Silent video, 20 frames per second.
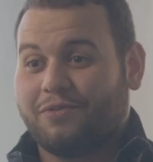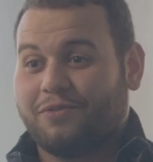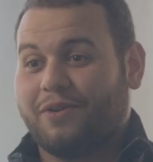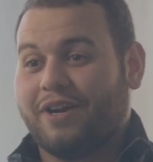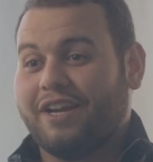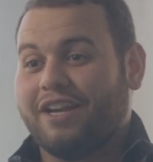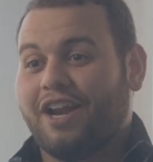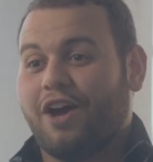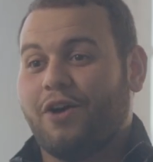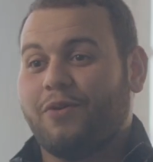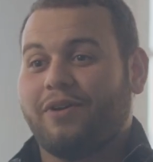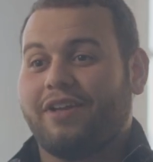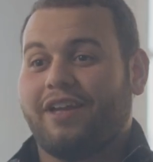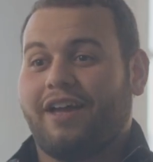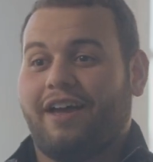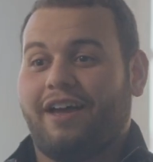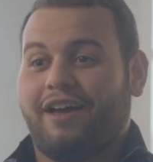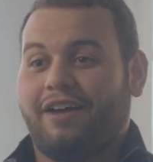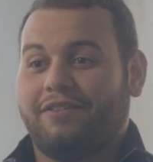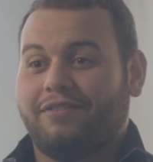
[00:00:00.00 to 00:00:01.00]
Right now we
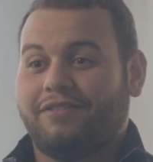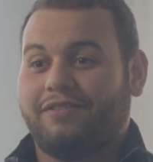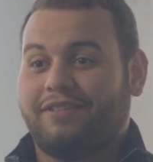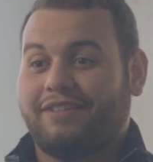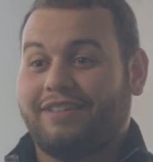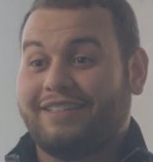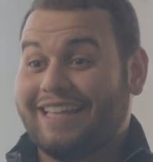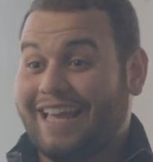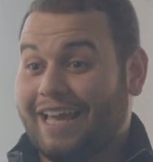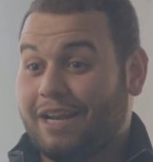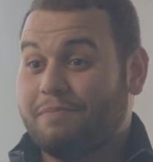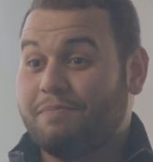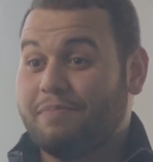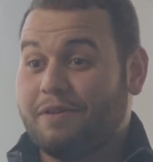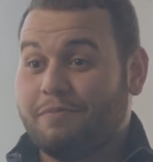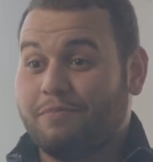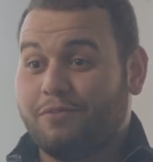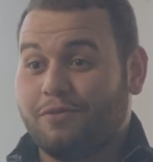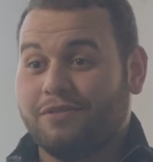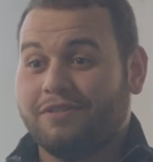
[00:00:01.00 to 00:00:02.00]
have 10
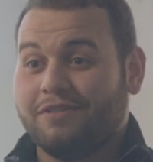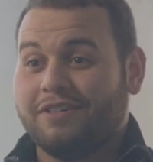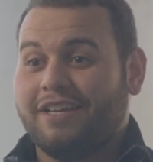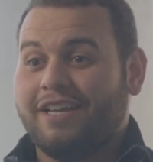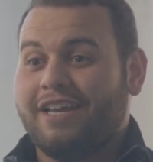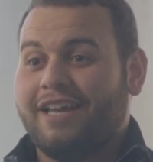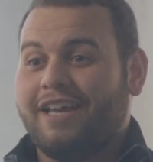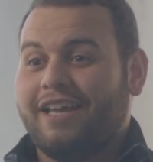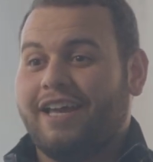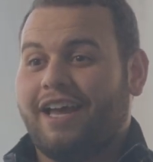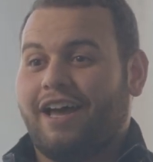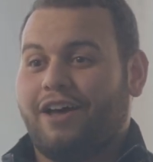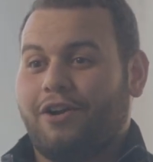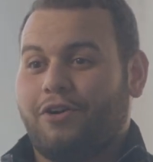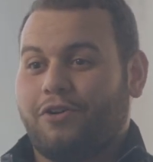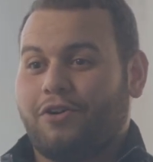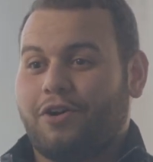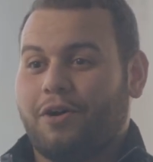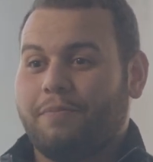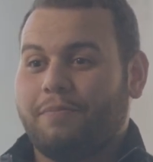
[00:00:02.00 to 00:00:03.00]
people at
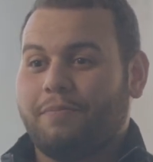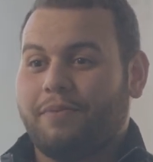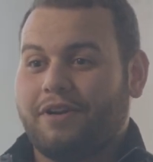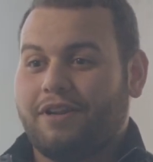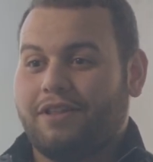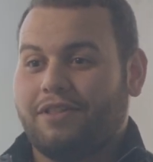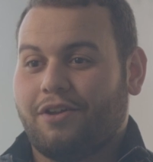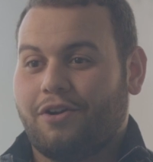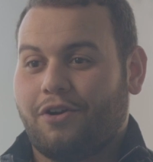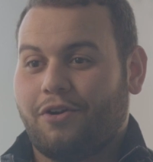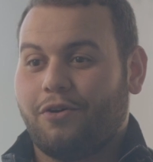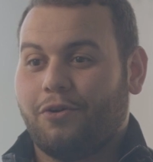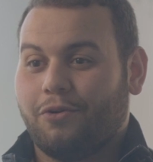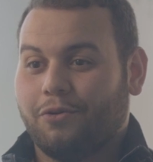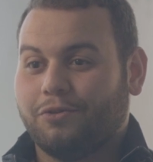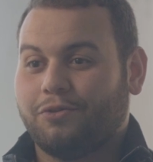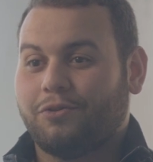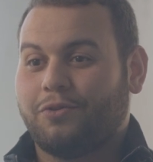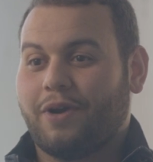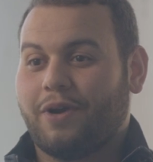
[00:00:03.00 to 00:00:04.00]
our company that are
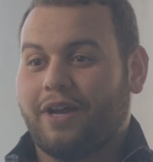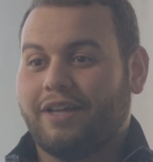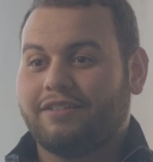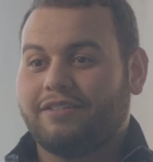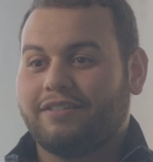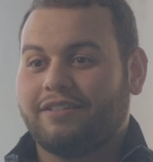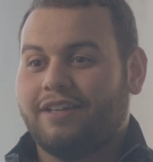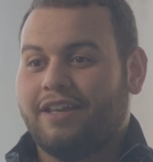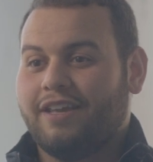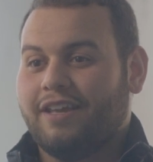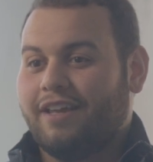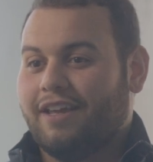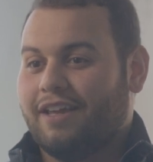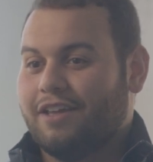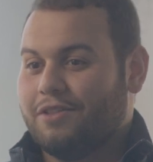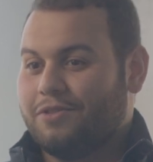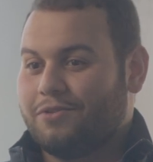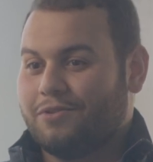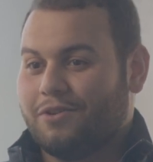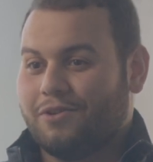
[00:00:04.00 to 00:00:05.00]
Hult grads,
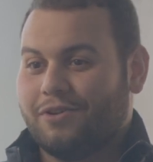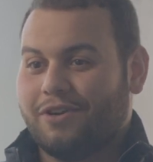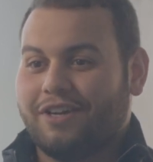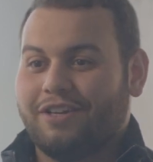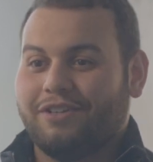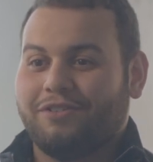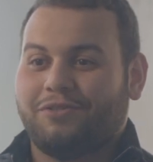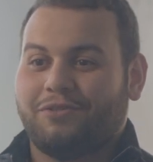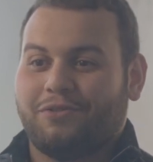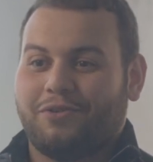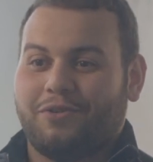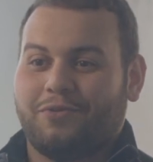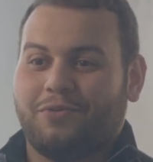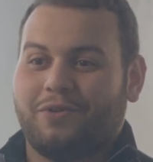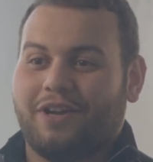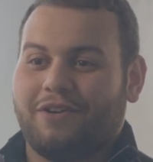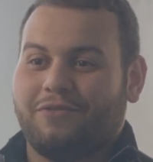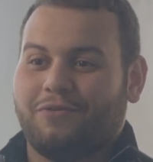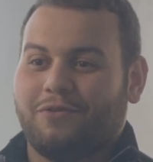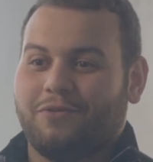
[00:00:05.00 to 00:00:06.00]
and throughout our history
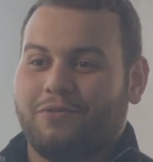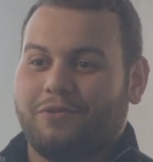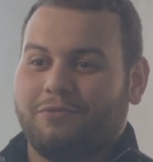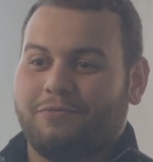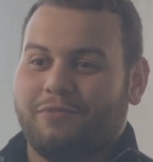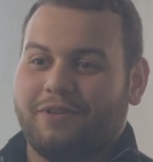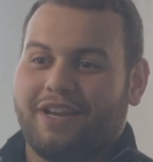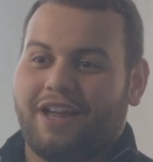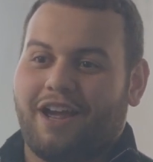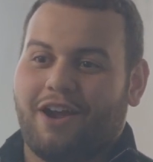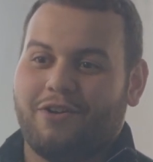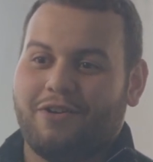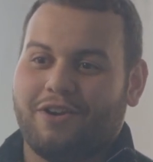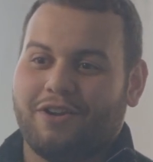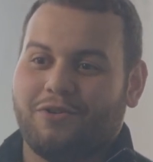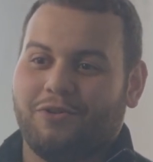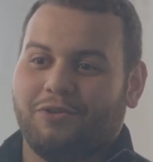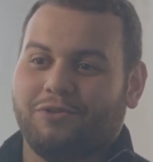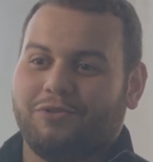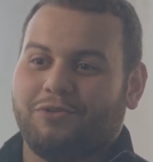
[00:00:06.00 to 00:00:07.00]
we have always been hiring
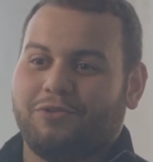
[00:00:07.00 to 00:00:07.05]
Hult